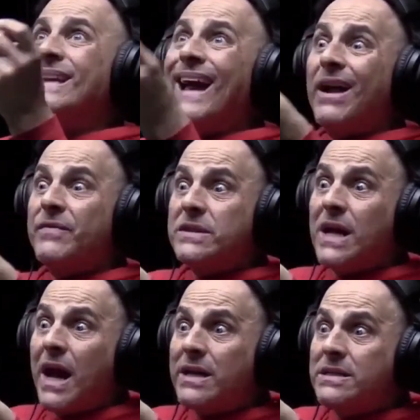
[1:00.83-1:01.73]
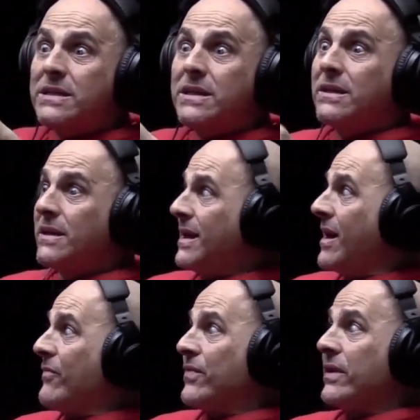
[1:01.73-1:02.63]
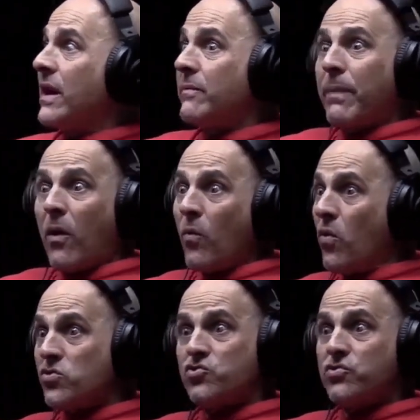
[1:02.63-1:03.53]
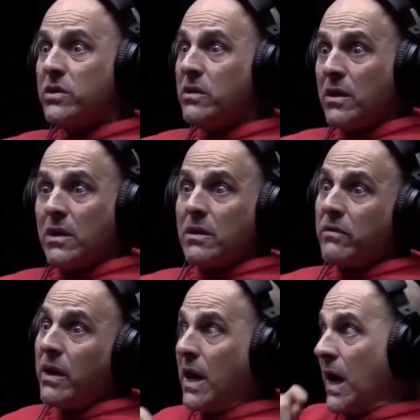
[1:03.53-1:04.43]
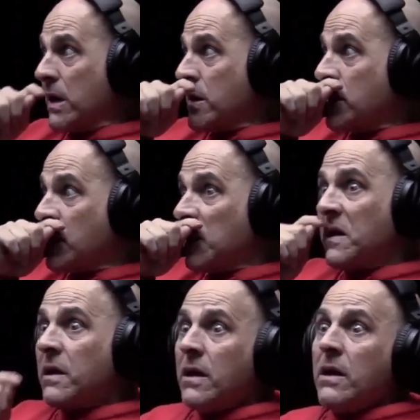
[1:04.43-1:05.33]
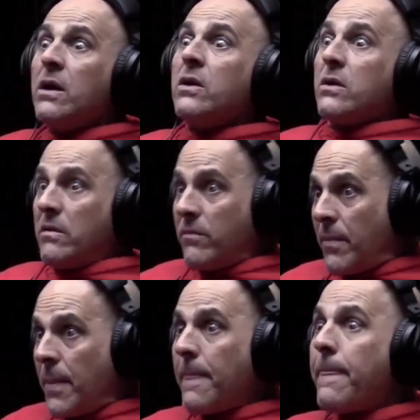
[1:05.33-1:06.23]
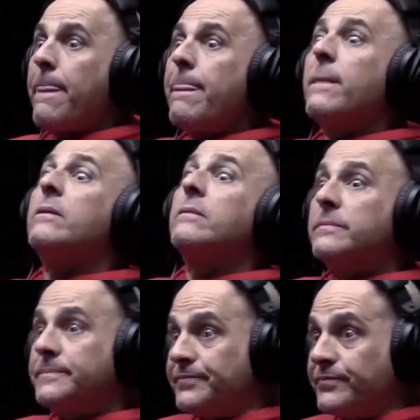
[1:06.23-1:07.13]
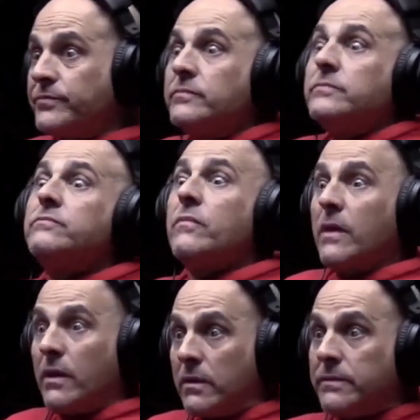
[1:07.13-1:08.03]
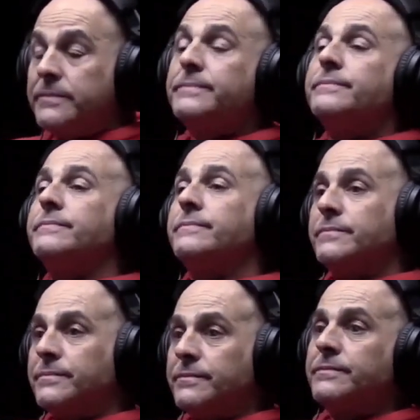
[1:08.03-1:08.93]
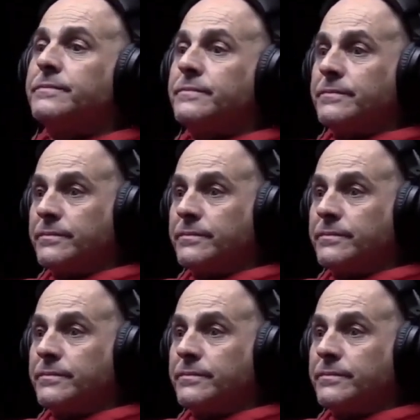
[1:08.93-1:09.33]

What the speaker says: advertising, and forget about Wall Street, right? Those guys lived on it, man. They had that. They worked while doing it. A lot of those guys felt like they worked